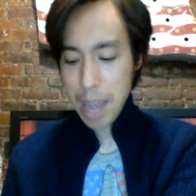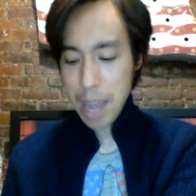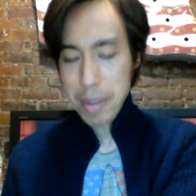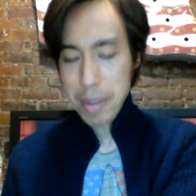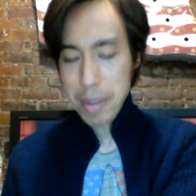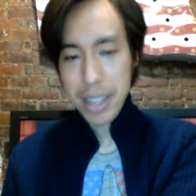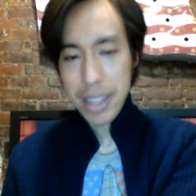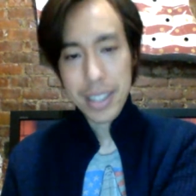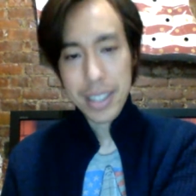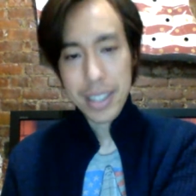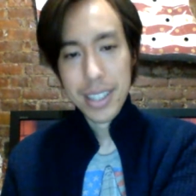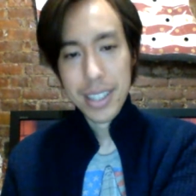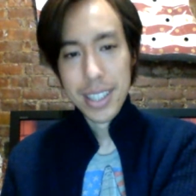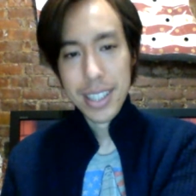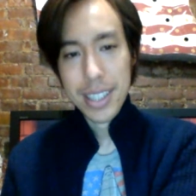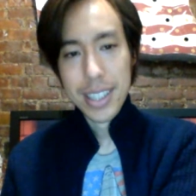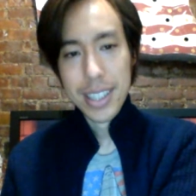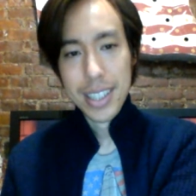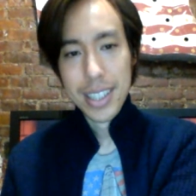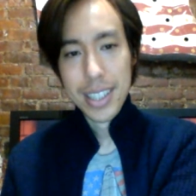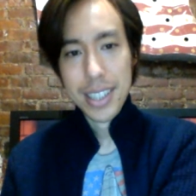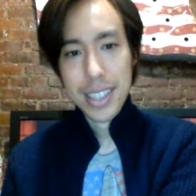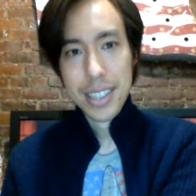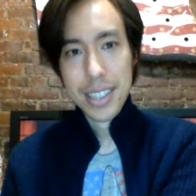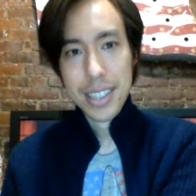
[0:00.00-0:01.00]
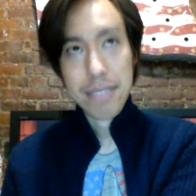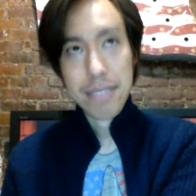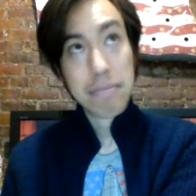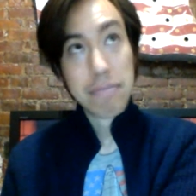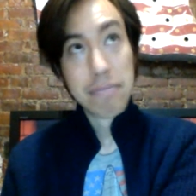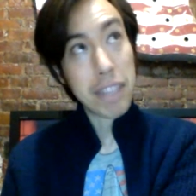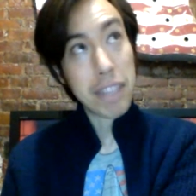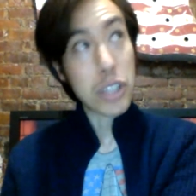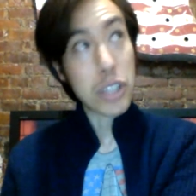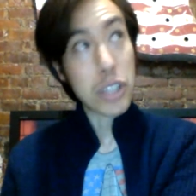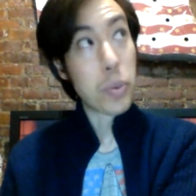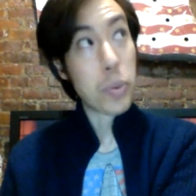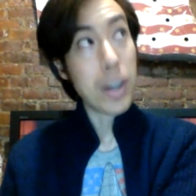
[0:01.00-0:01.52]
I mean,
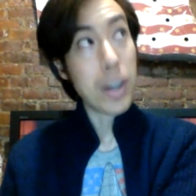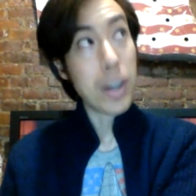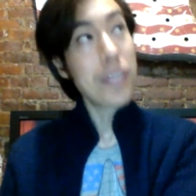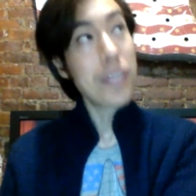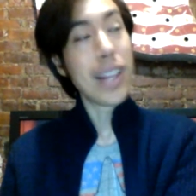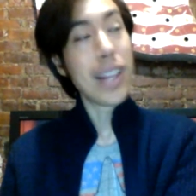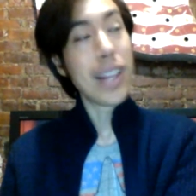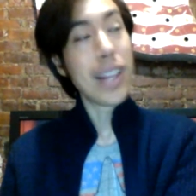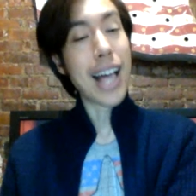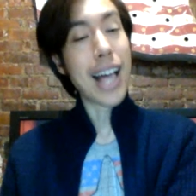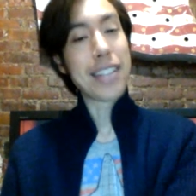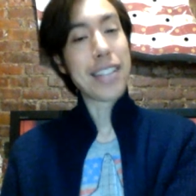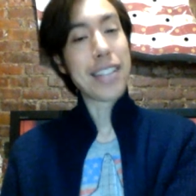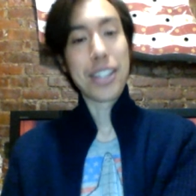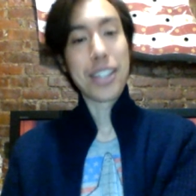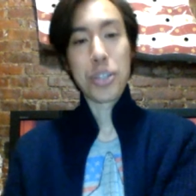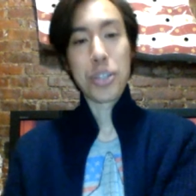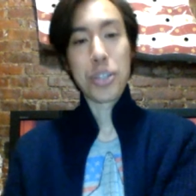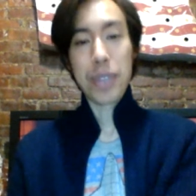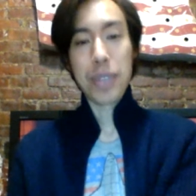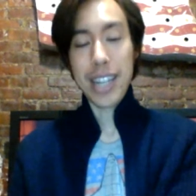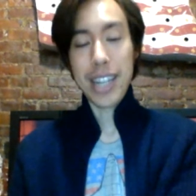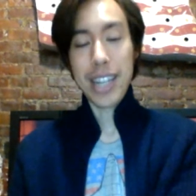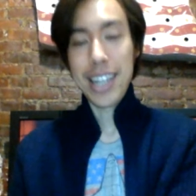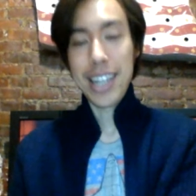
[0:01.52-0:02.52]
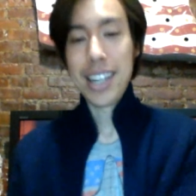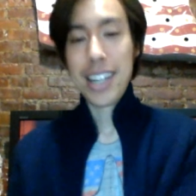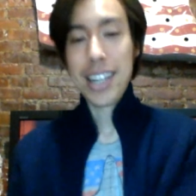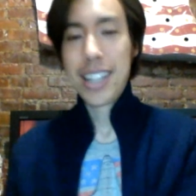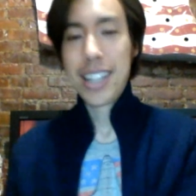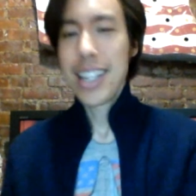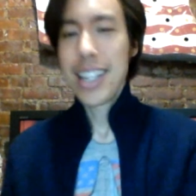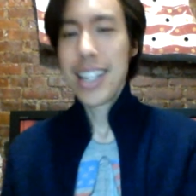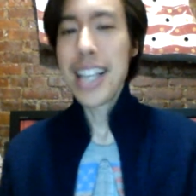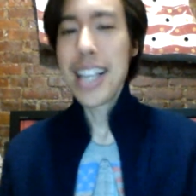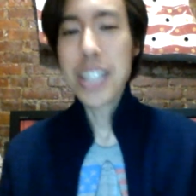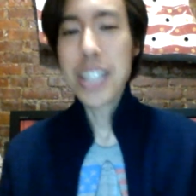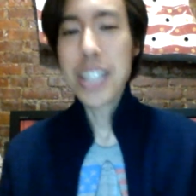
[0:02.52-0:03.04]
it's one of the last things we need.
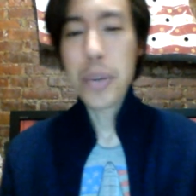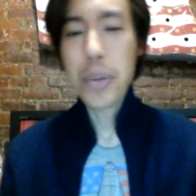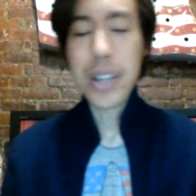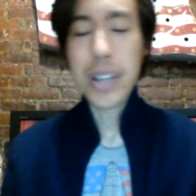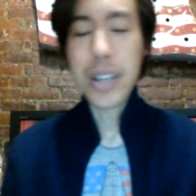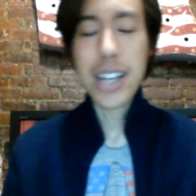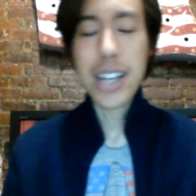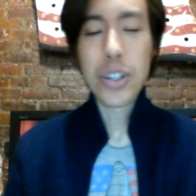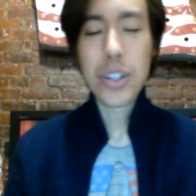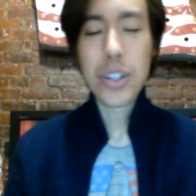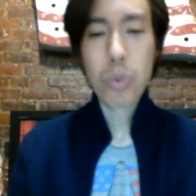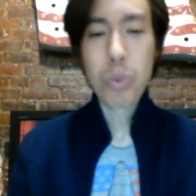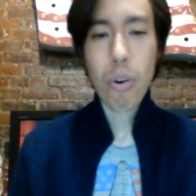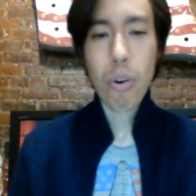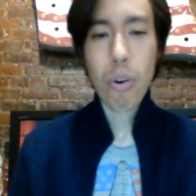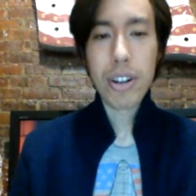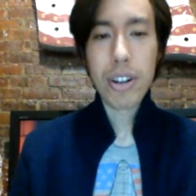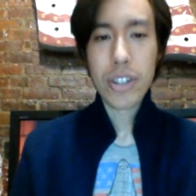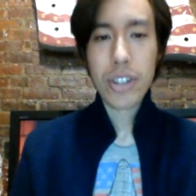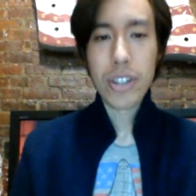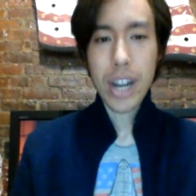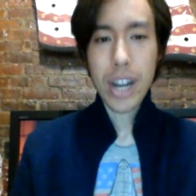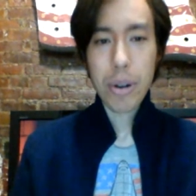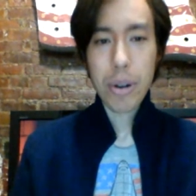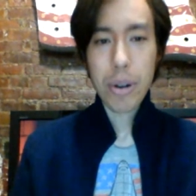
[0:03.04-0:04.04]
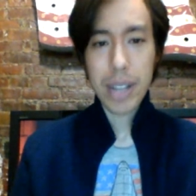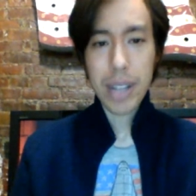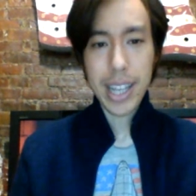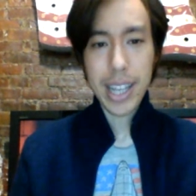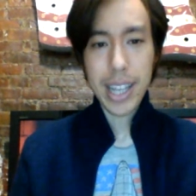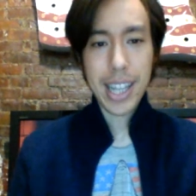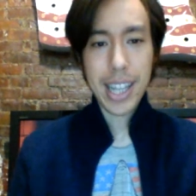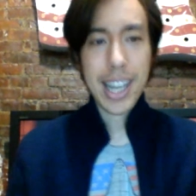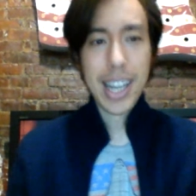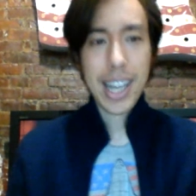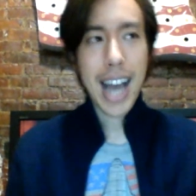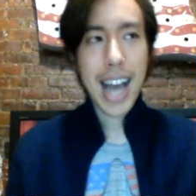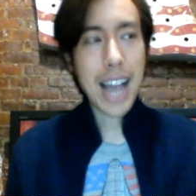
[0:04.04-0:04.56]
The last thing we need is war
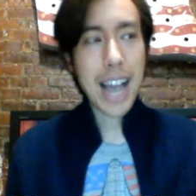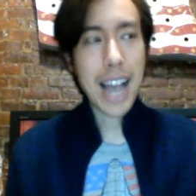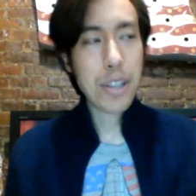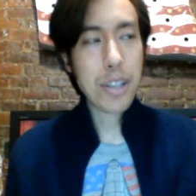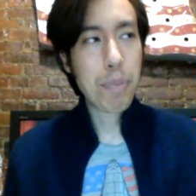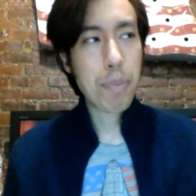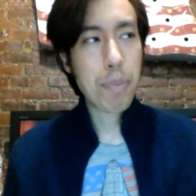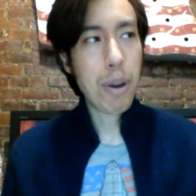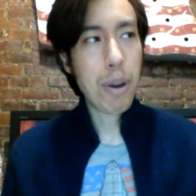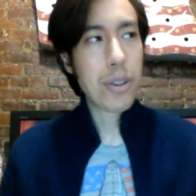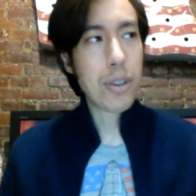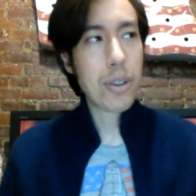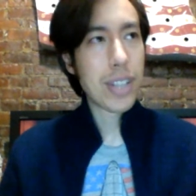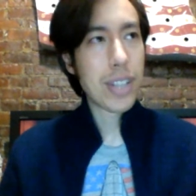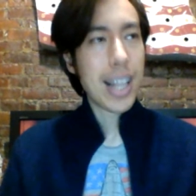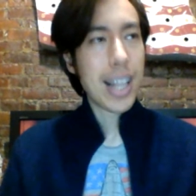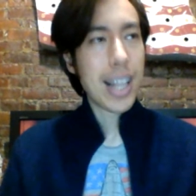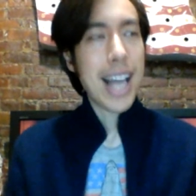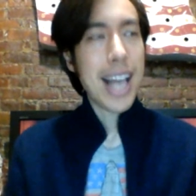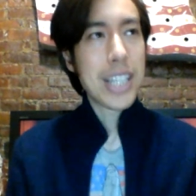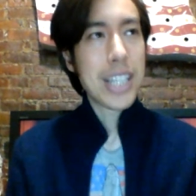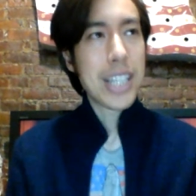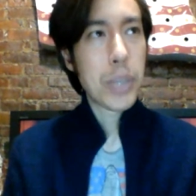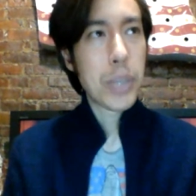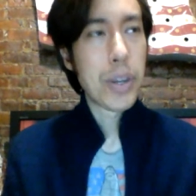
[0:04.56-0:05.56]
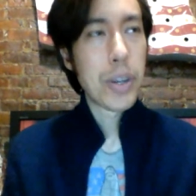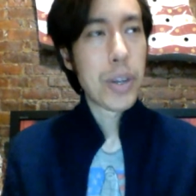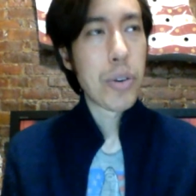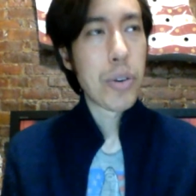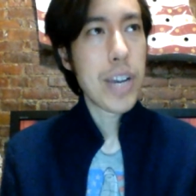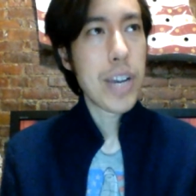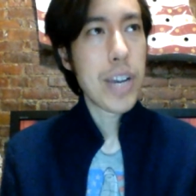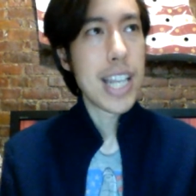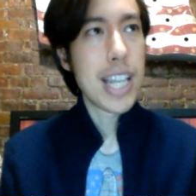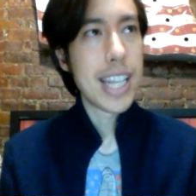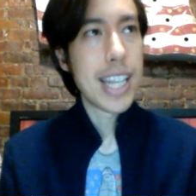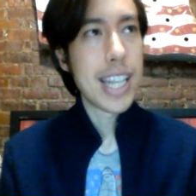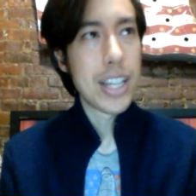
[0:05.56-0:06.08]
generally. I suppose the last thing we
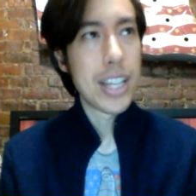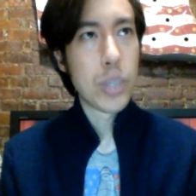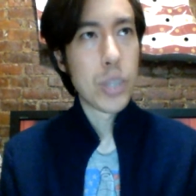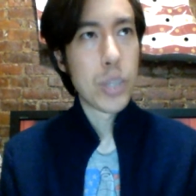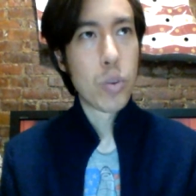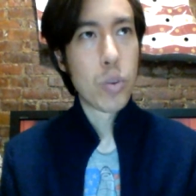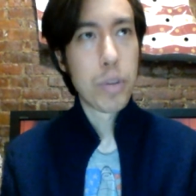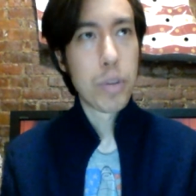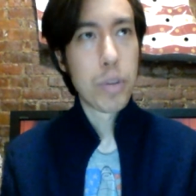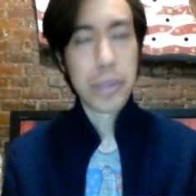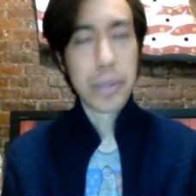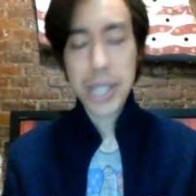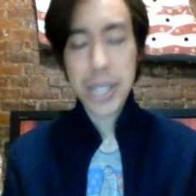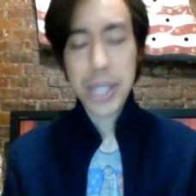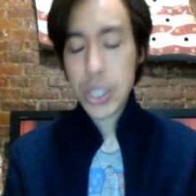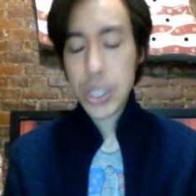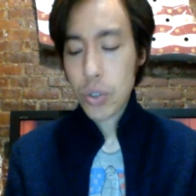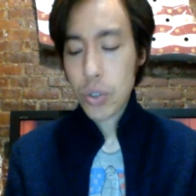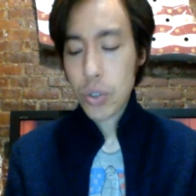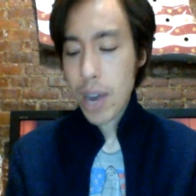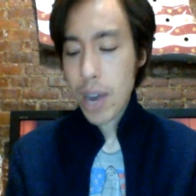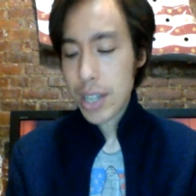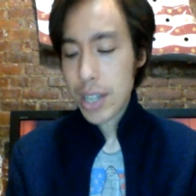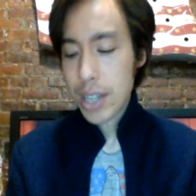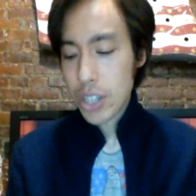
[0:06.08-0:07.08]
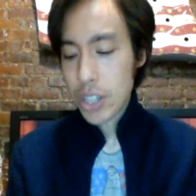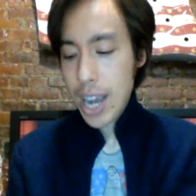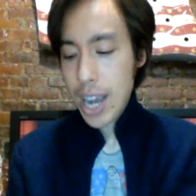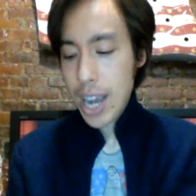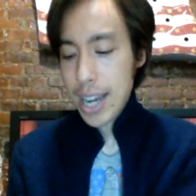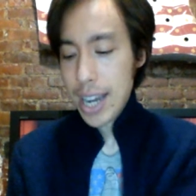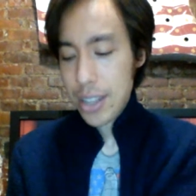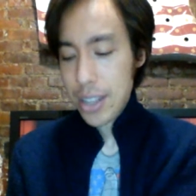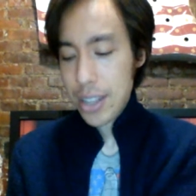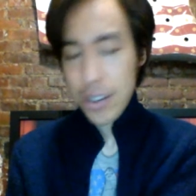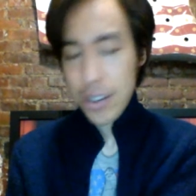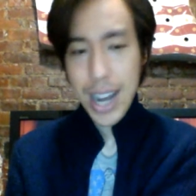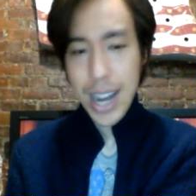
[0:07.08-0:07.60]
really need is a war between
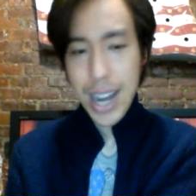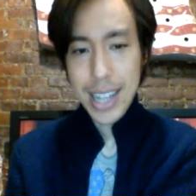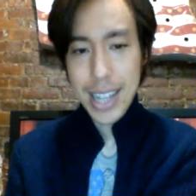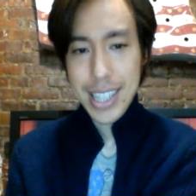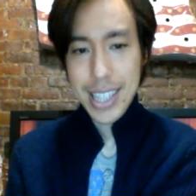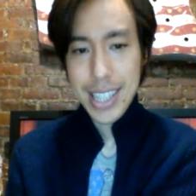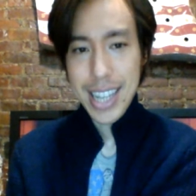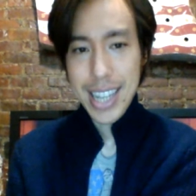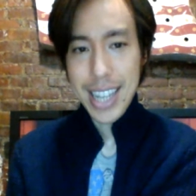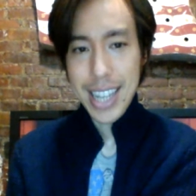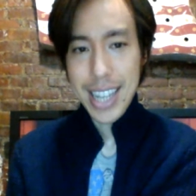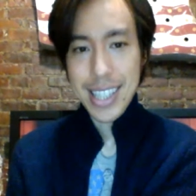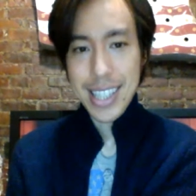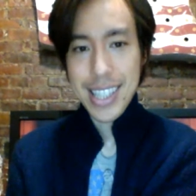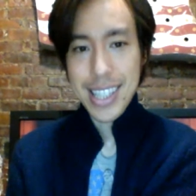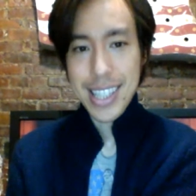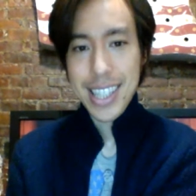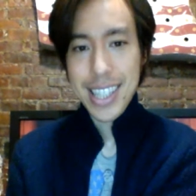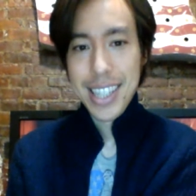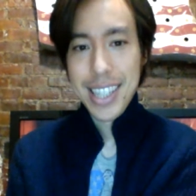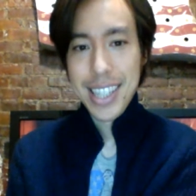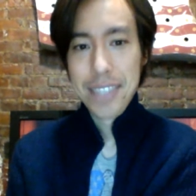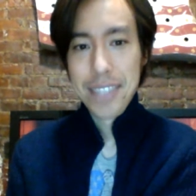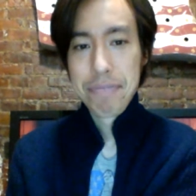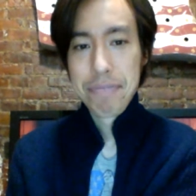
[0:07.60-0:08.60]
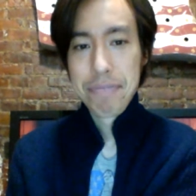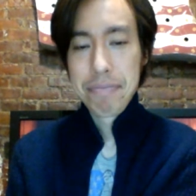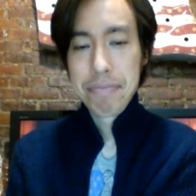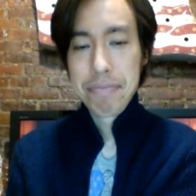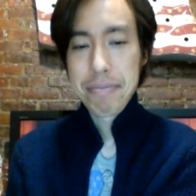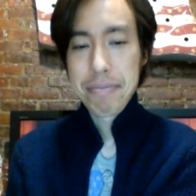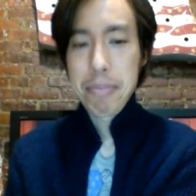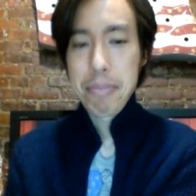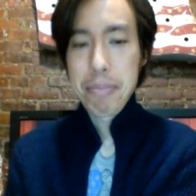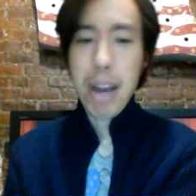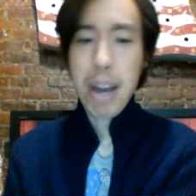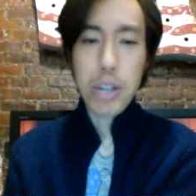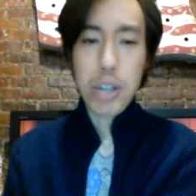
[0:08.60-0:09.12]
China and the United States.
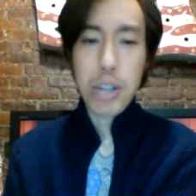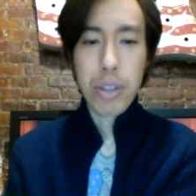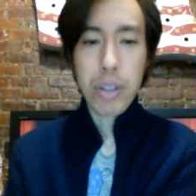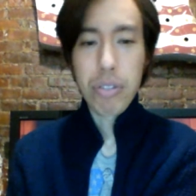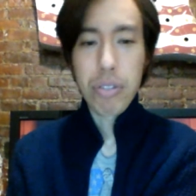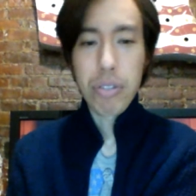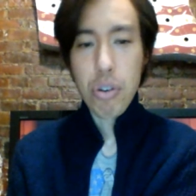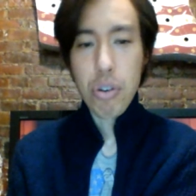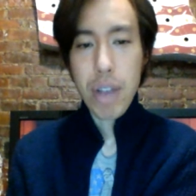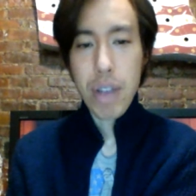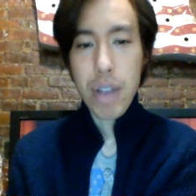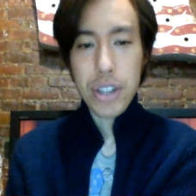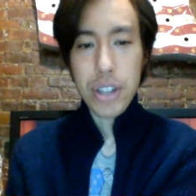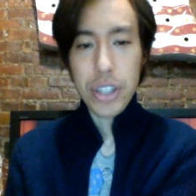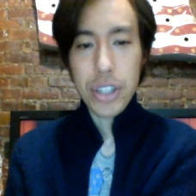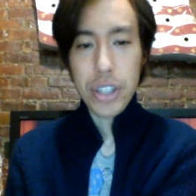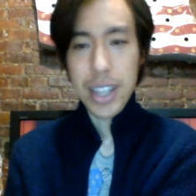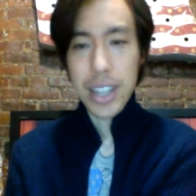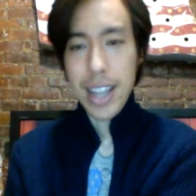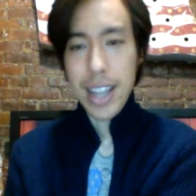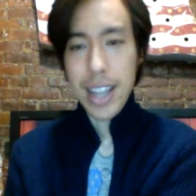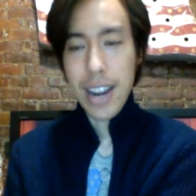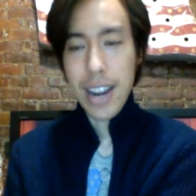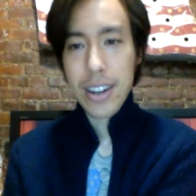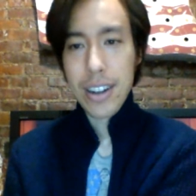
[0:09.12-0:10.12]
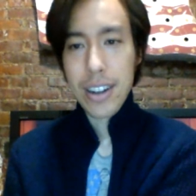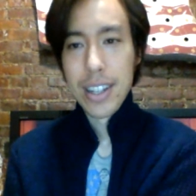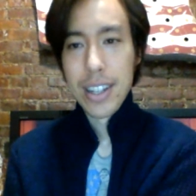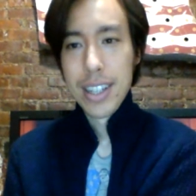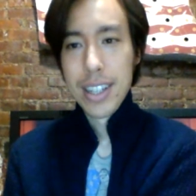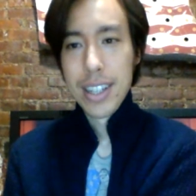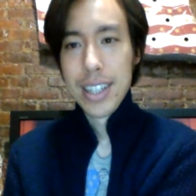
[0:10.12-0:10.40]
You might as well throw Russia in there.